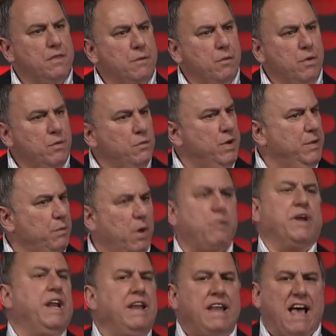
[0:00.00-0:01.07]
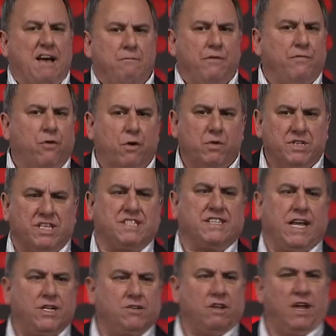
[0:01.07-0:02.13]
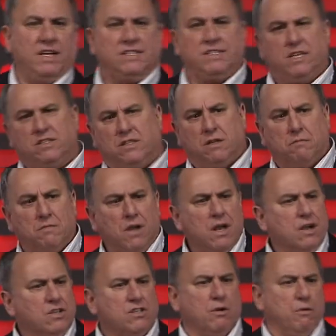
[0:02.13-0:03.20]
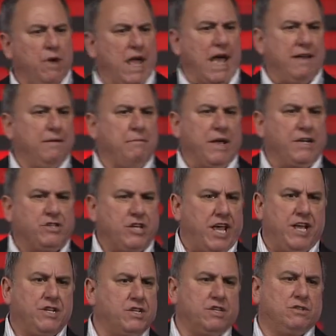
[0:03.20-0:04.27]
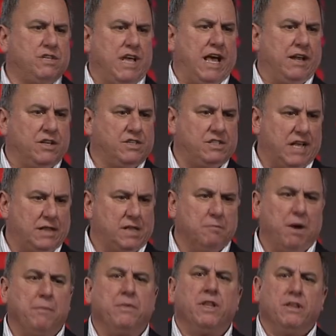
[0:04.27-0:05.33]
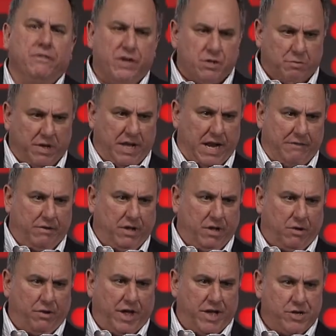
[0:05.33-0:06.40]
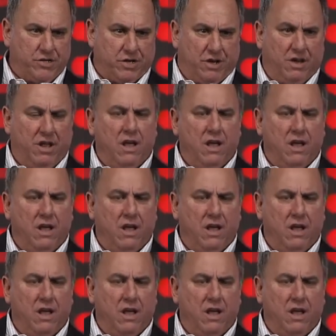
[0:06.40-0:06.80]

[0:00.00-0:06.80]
What we didn't have before was a centralized system, so we had to make changes. You had to set them up individually in every location.